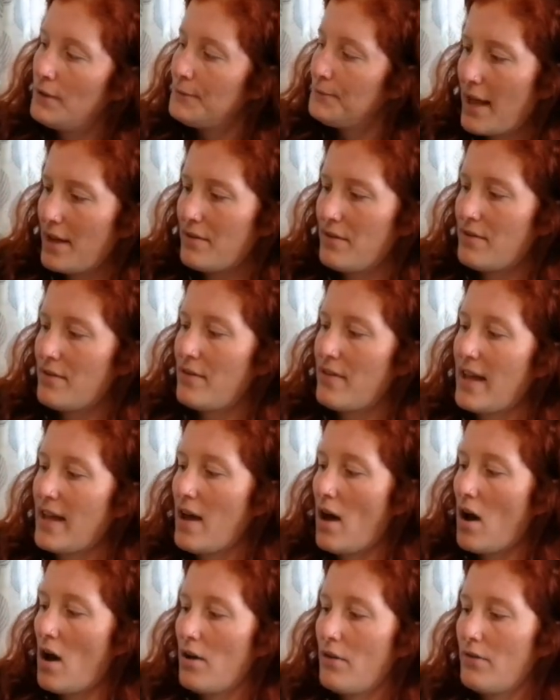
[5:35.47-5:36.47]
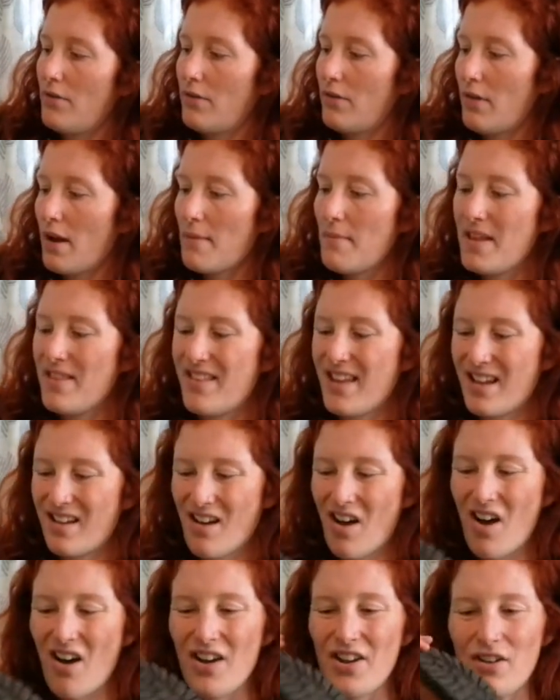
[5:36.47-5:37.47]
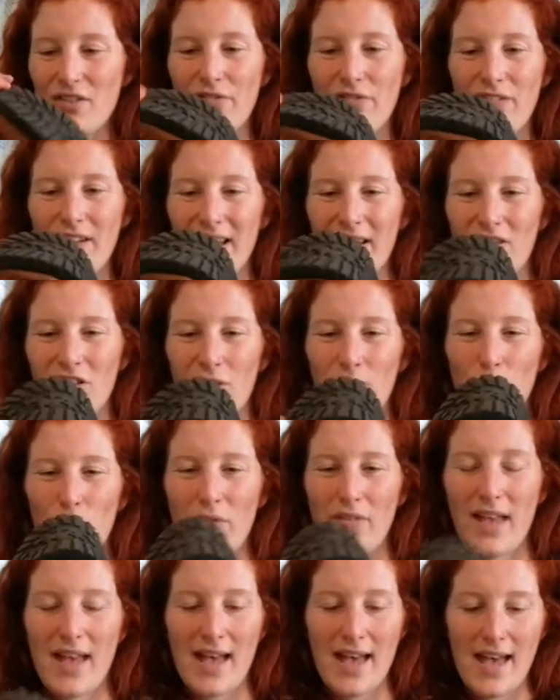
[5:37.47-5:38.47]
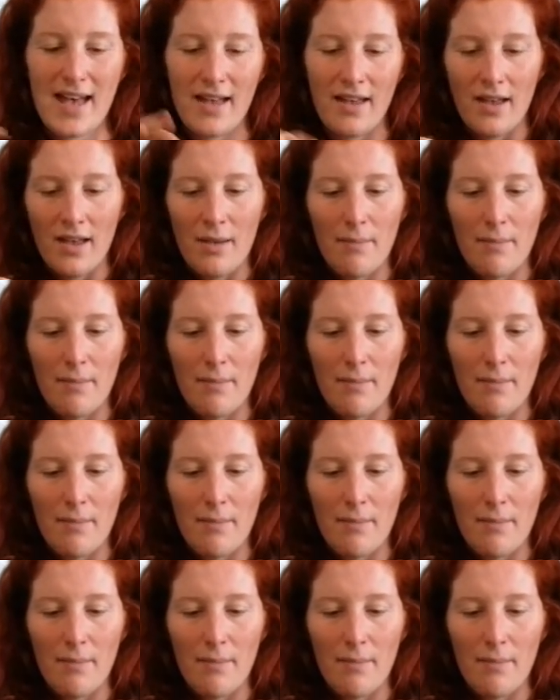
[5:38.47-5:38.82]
and they aren't, I mean, they're kind of flexible there,